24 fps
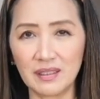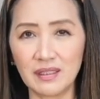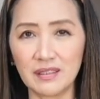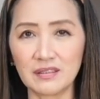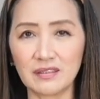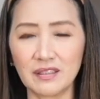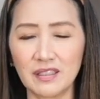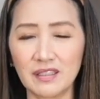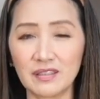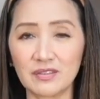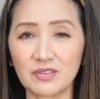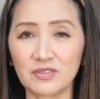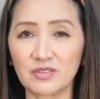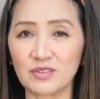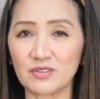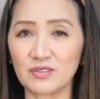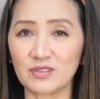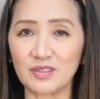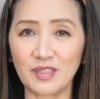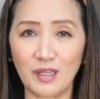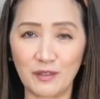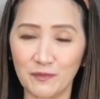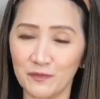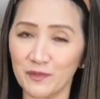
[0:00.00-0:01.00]

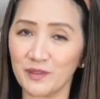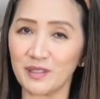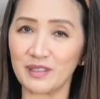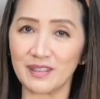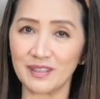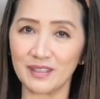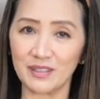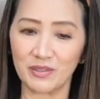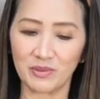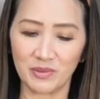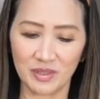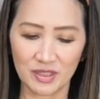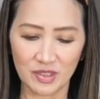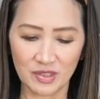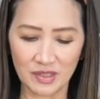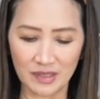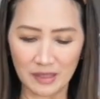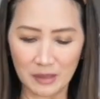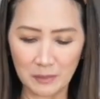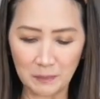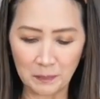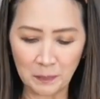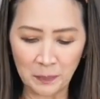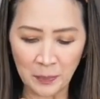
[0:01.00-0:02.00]
It's definitely
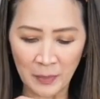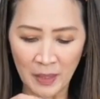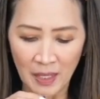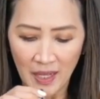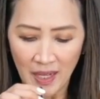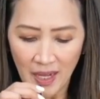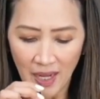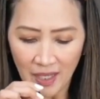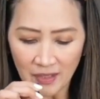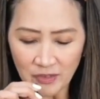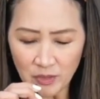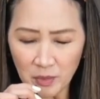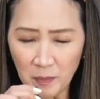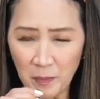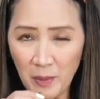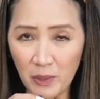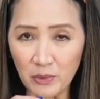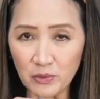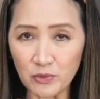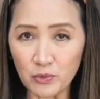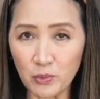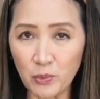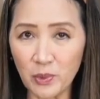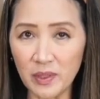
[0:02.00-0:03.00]
richer. I
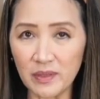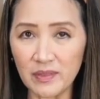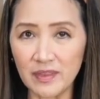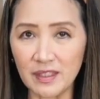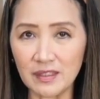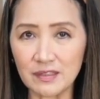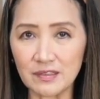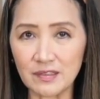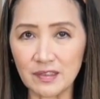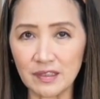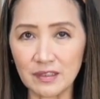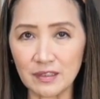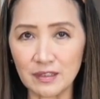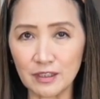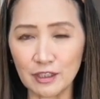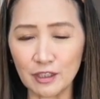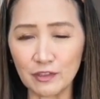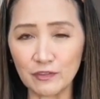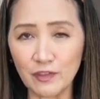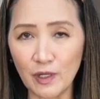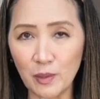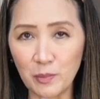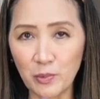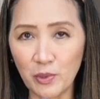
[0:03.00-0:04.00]
suppose with that
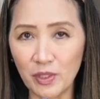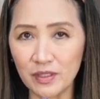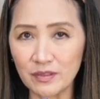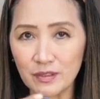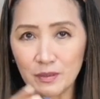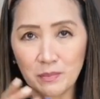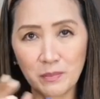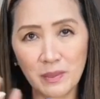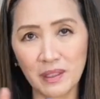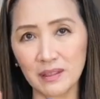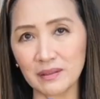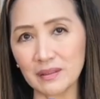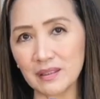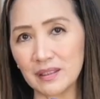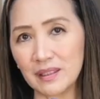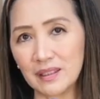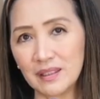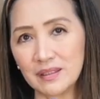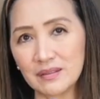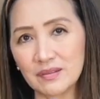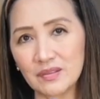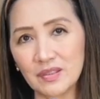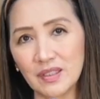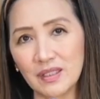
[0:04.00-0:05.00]
evaporated milk,
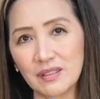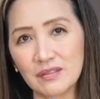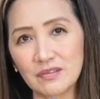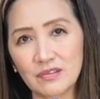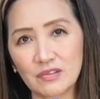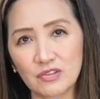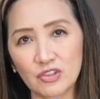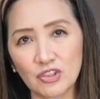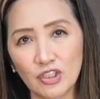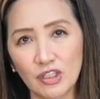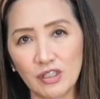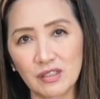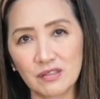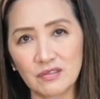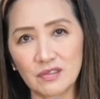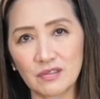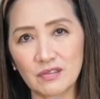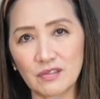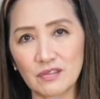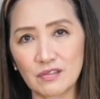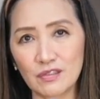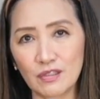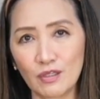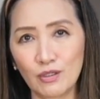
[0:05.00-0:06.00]
it tastes
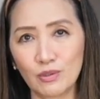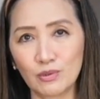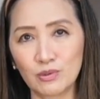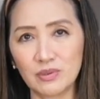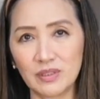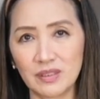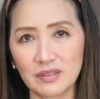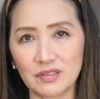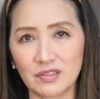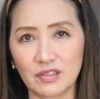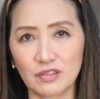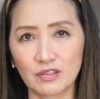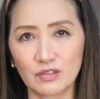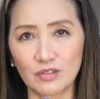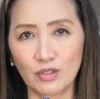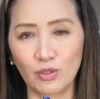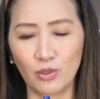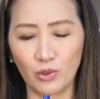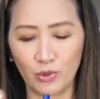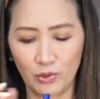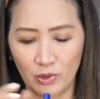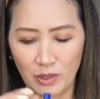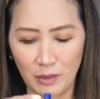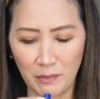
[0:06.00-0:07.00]
just so rich,
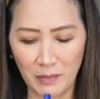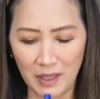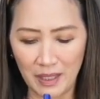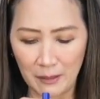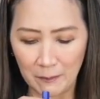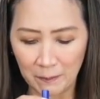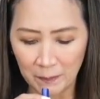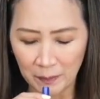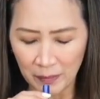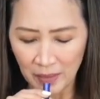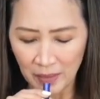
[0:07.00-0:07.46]
so creamy.